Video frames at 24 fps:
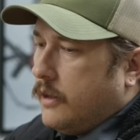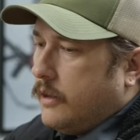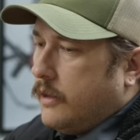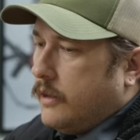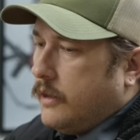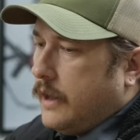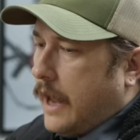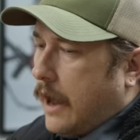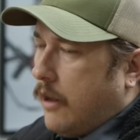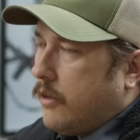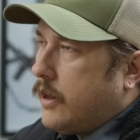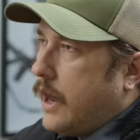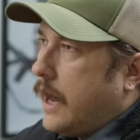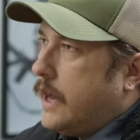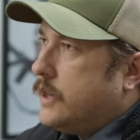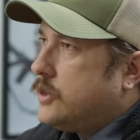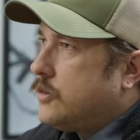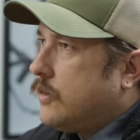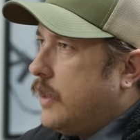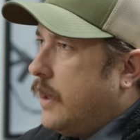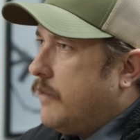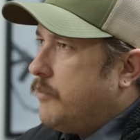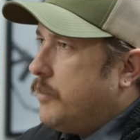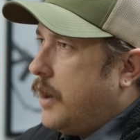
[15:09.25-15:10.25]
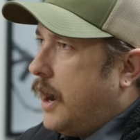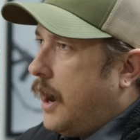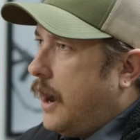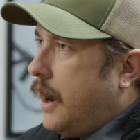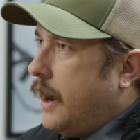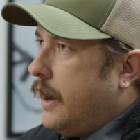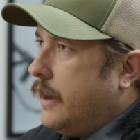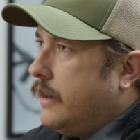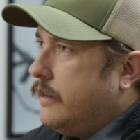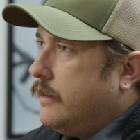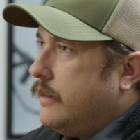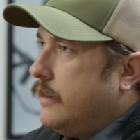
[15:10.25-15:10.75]
Now guys are left
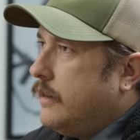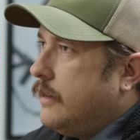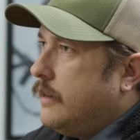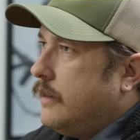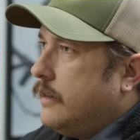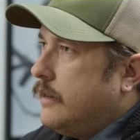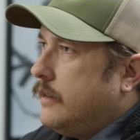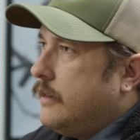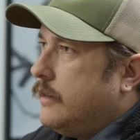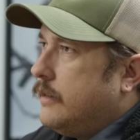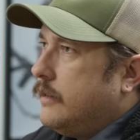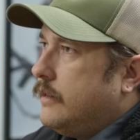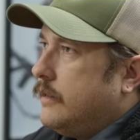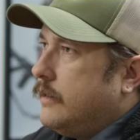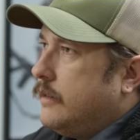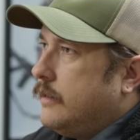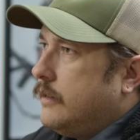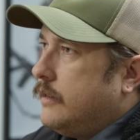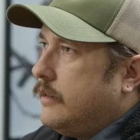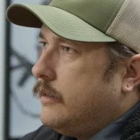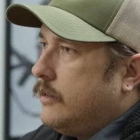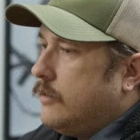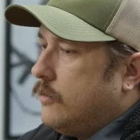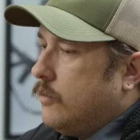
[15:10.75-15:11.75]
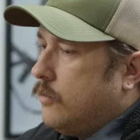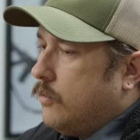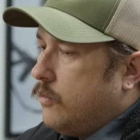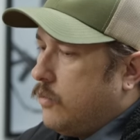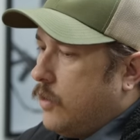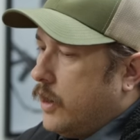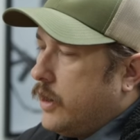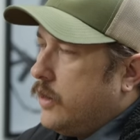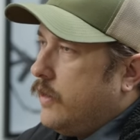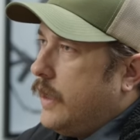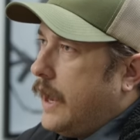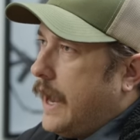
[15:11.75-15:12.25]
behind.
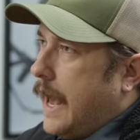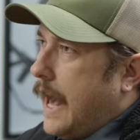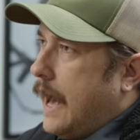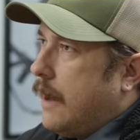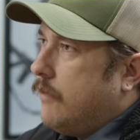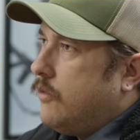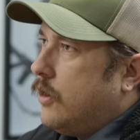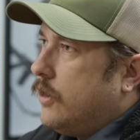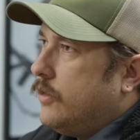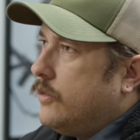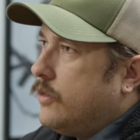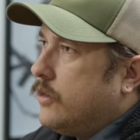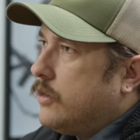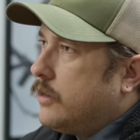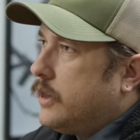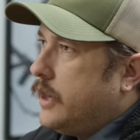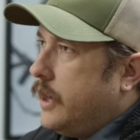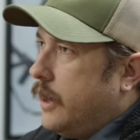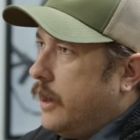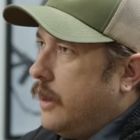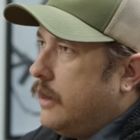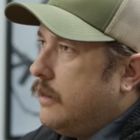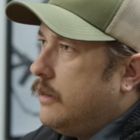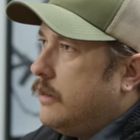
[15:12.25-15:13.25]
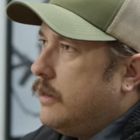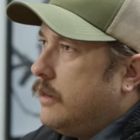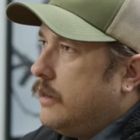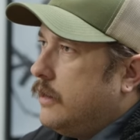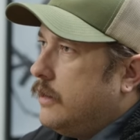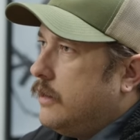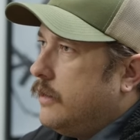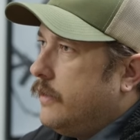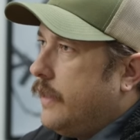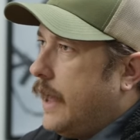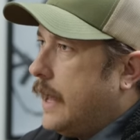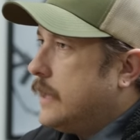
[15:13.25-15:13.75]
What do they have on their kit?
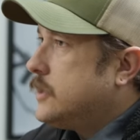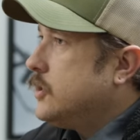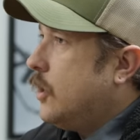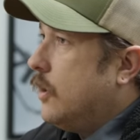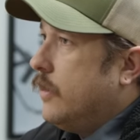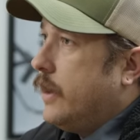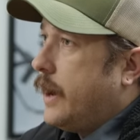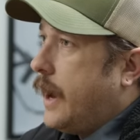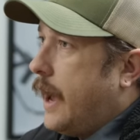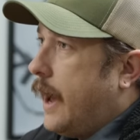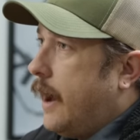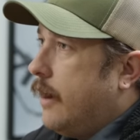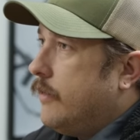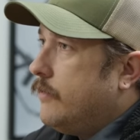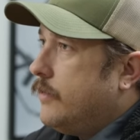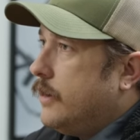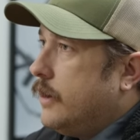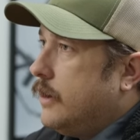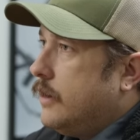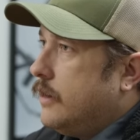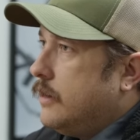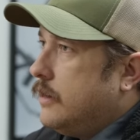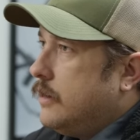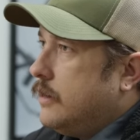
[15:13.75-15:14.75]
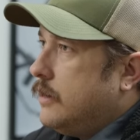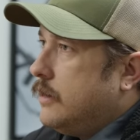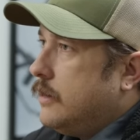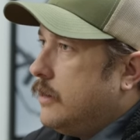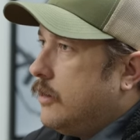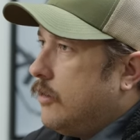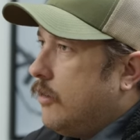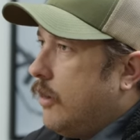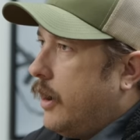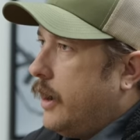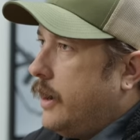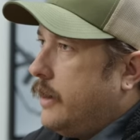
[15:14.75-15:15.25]
That's all they have,
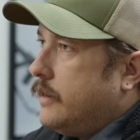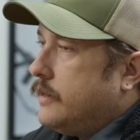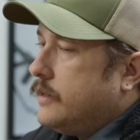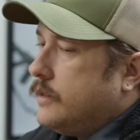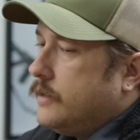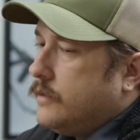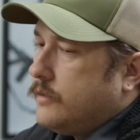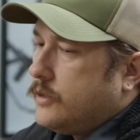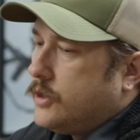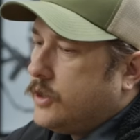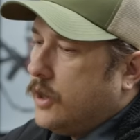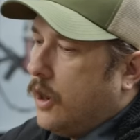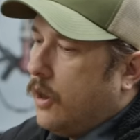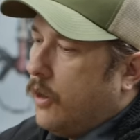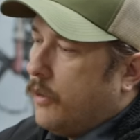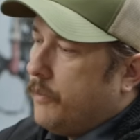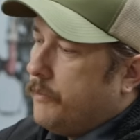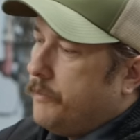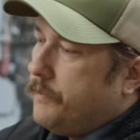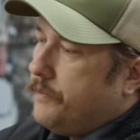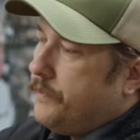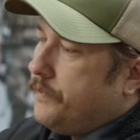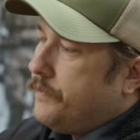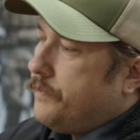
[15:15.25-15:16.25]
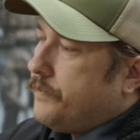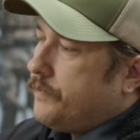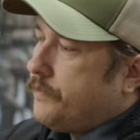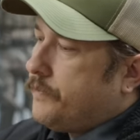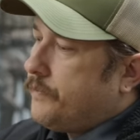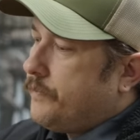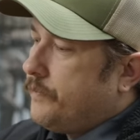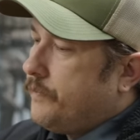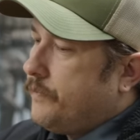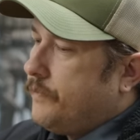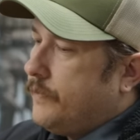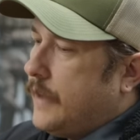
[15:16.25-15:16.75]
right? So
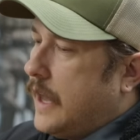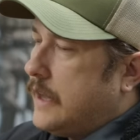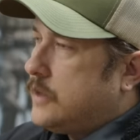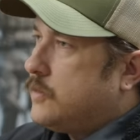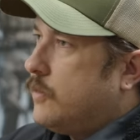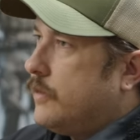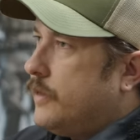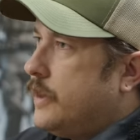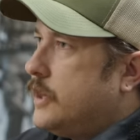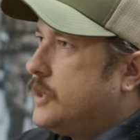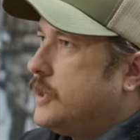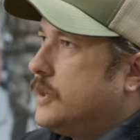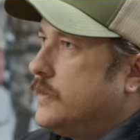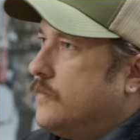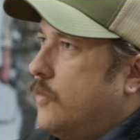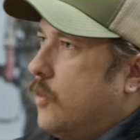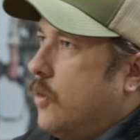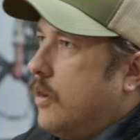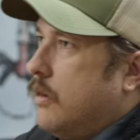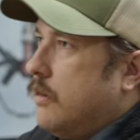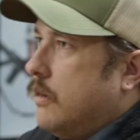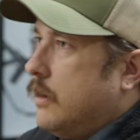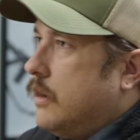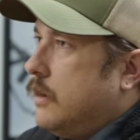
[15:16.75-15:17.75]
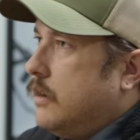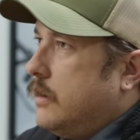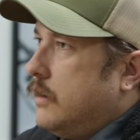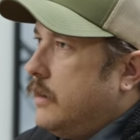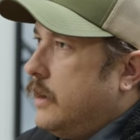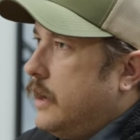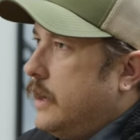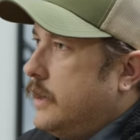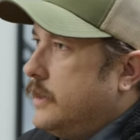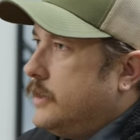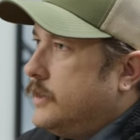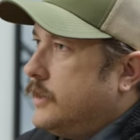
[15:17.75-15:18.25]
that's what this is for.
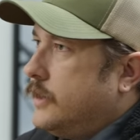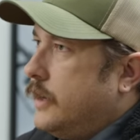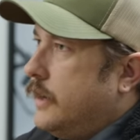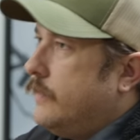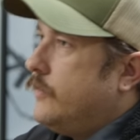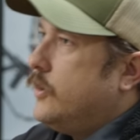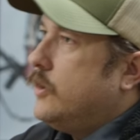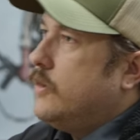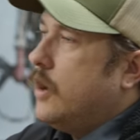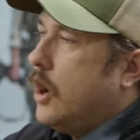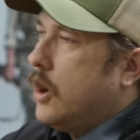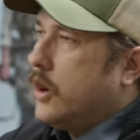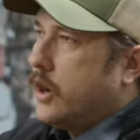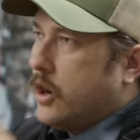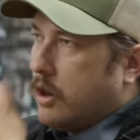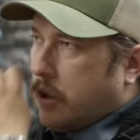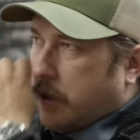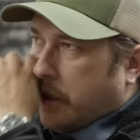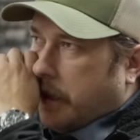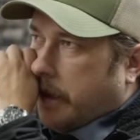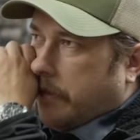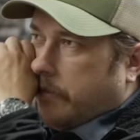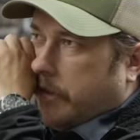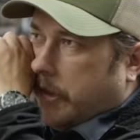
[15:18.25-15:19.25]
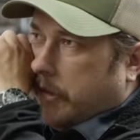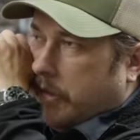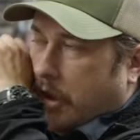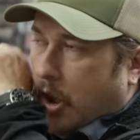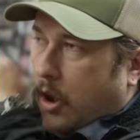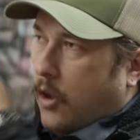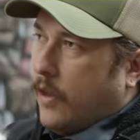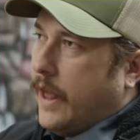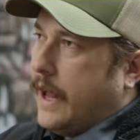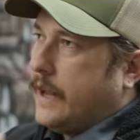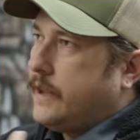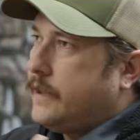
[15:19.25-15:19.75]
Is if you know
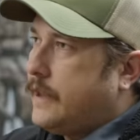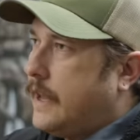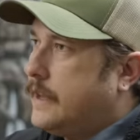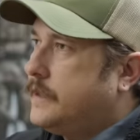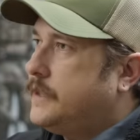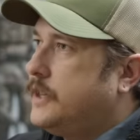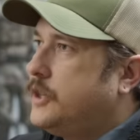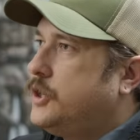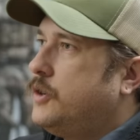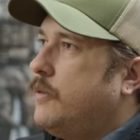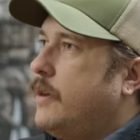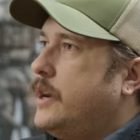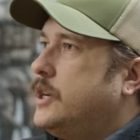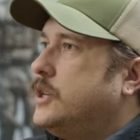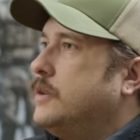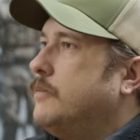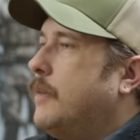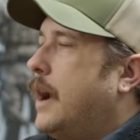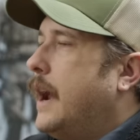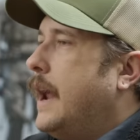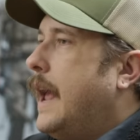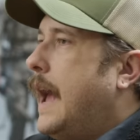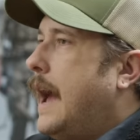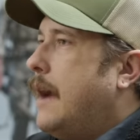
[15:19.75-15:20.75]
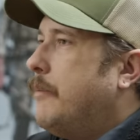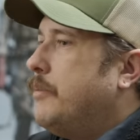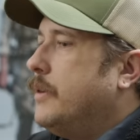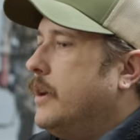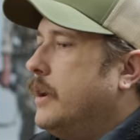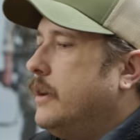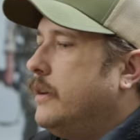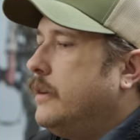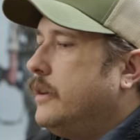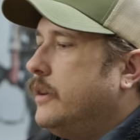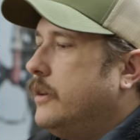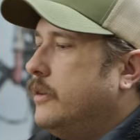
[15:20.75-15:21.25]
that situation might
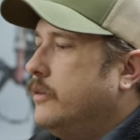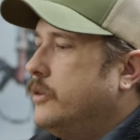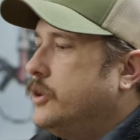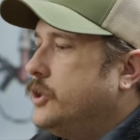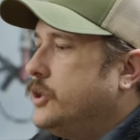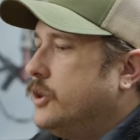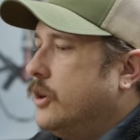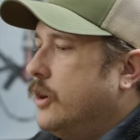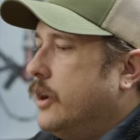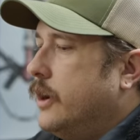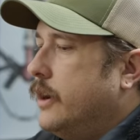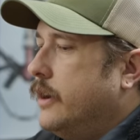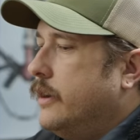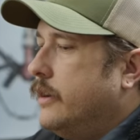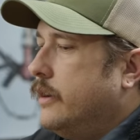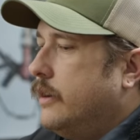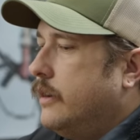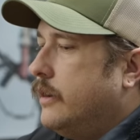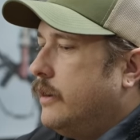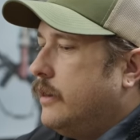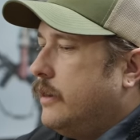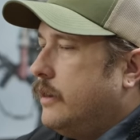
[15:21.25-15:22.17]
happen, you should